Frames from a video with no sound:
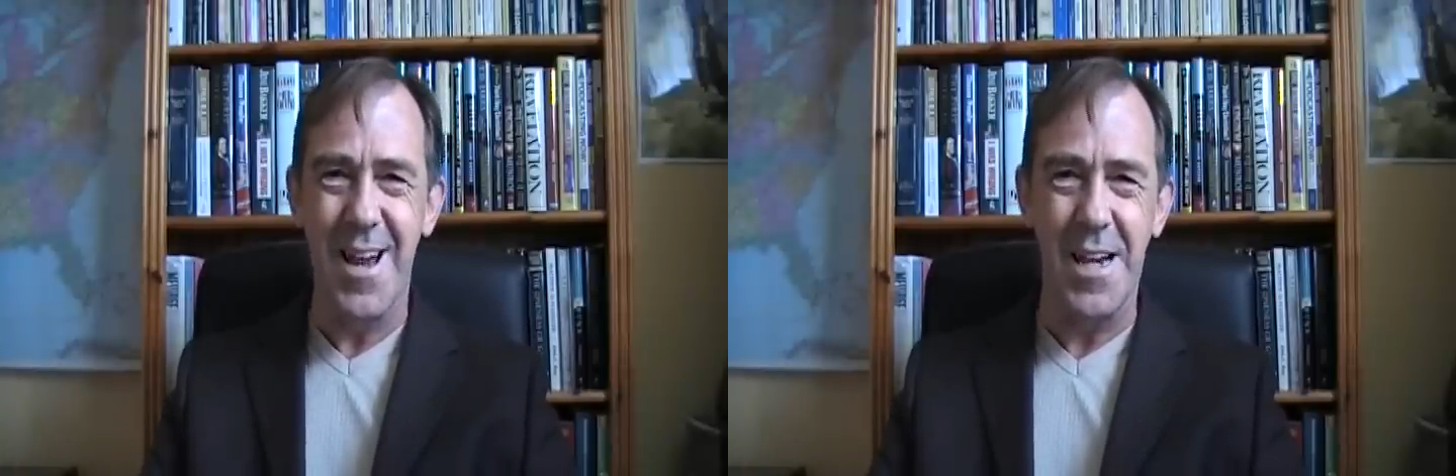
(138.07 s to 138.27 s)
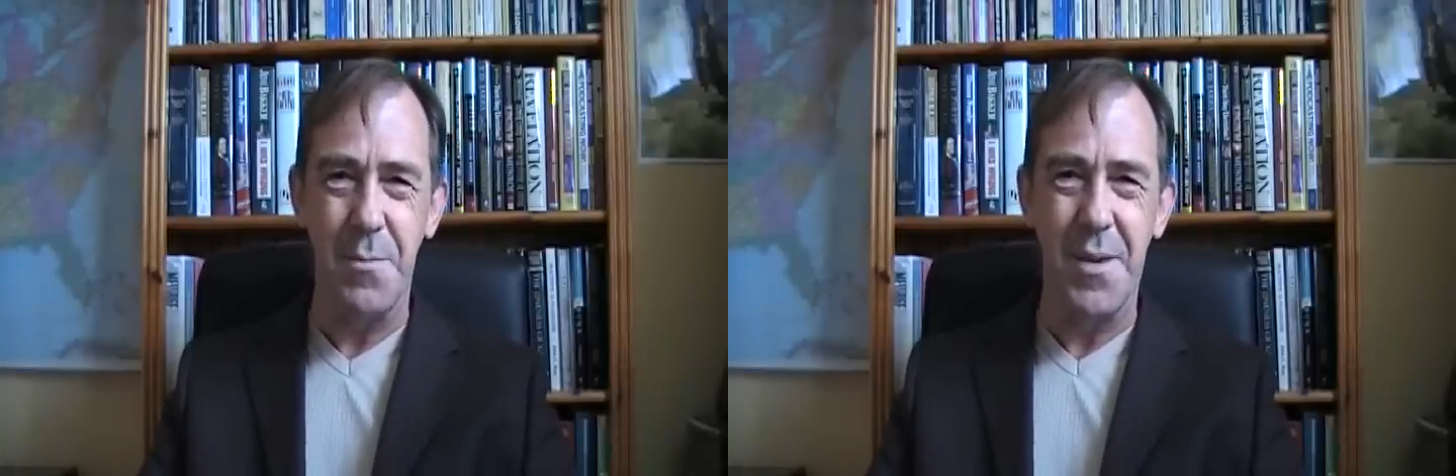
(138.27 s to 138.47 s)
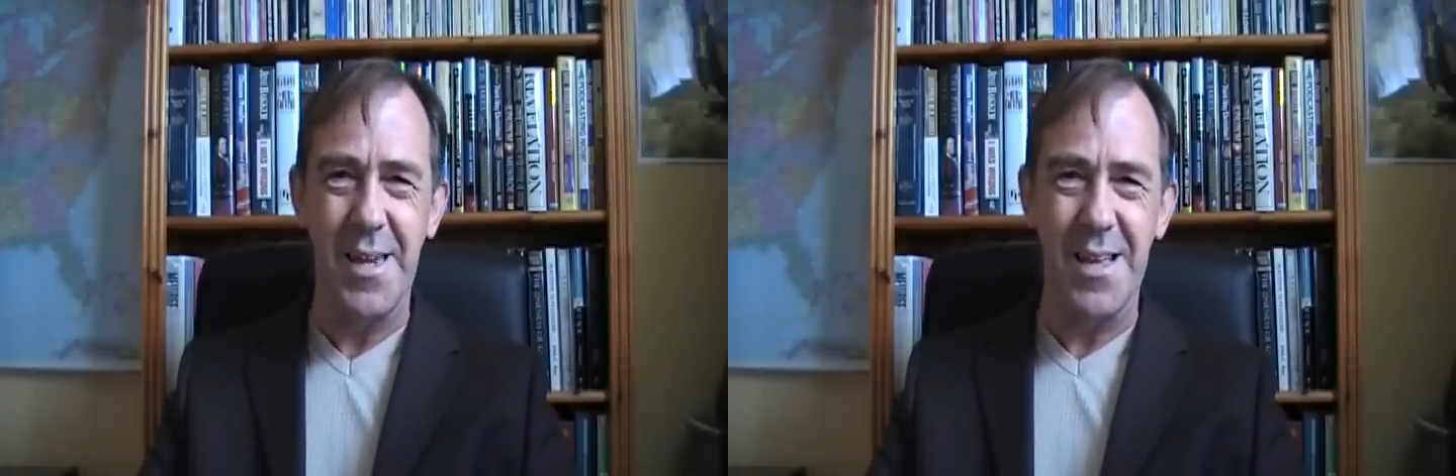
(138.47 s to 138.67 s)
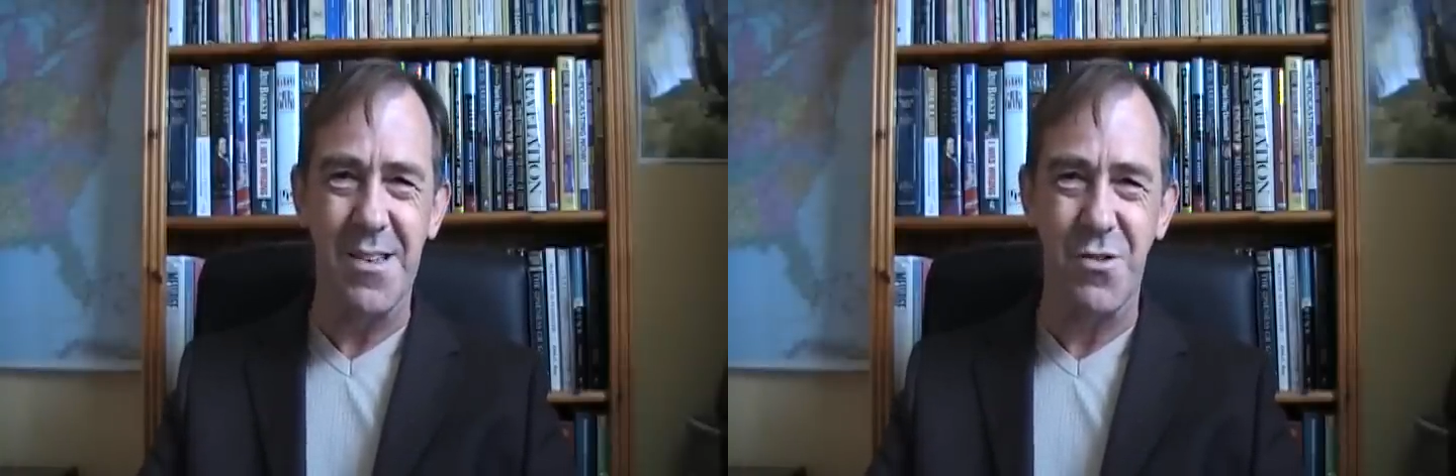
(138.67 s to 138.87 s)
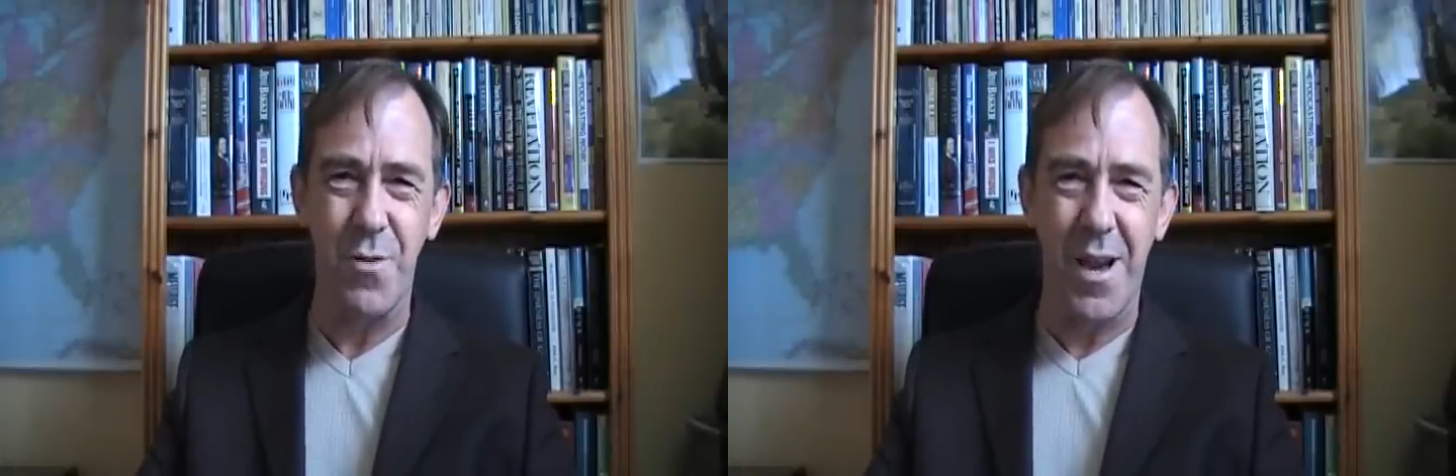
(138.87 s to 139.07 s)
and he
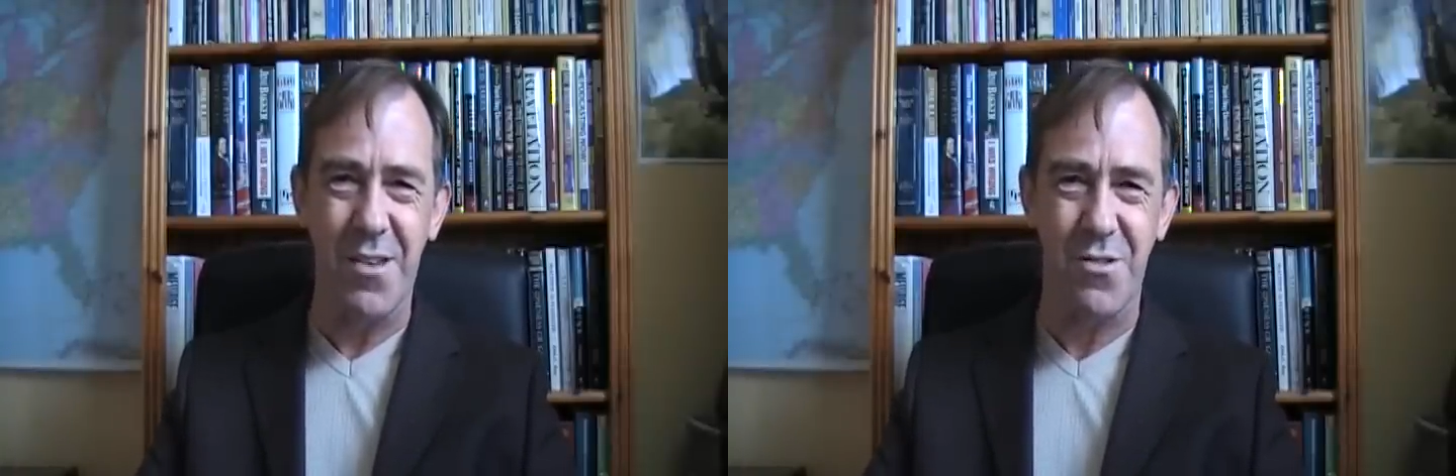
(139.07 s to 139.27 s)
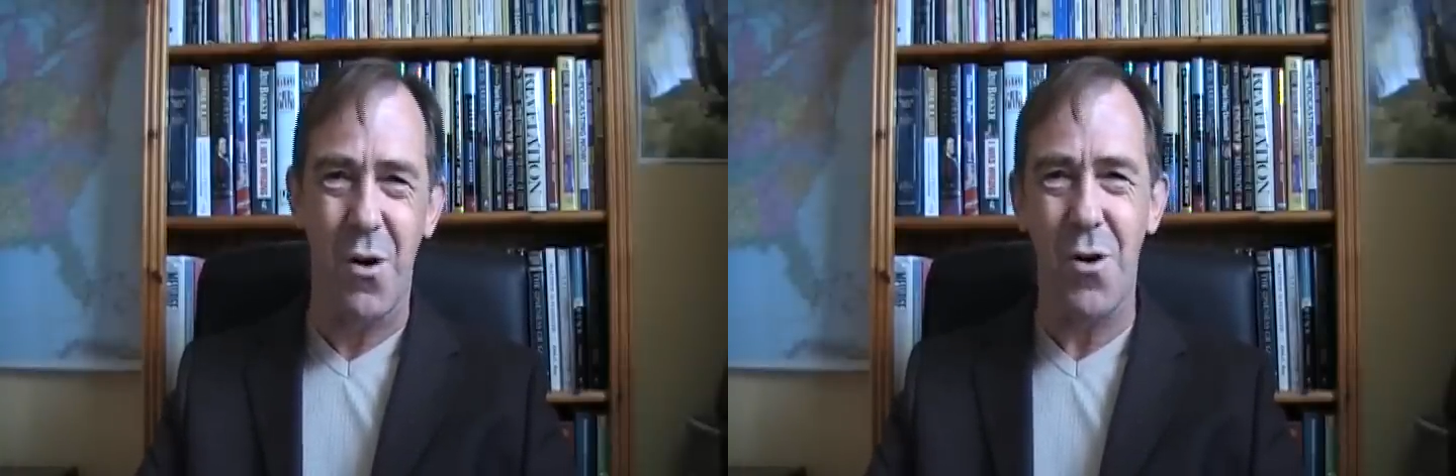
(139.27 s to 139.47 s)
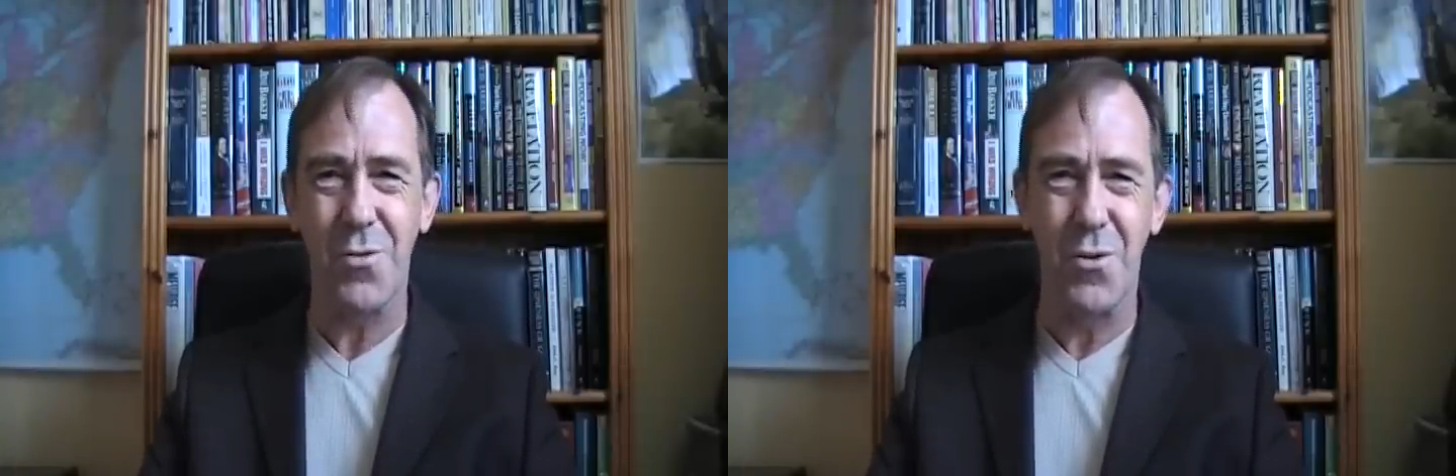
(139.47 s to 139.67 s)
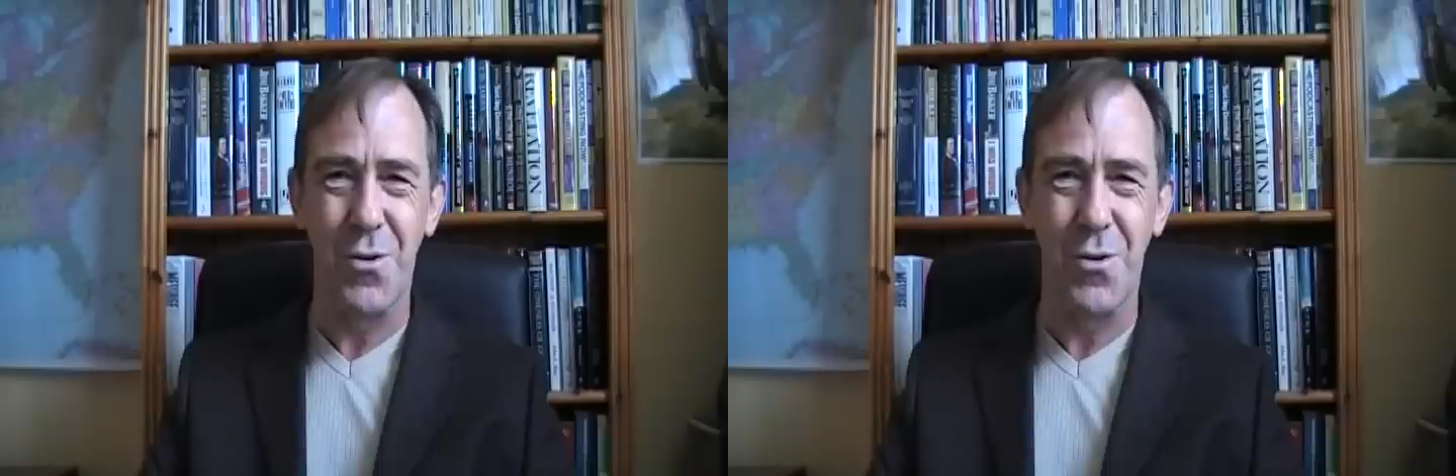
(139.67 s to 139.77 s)
begins to exhort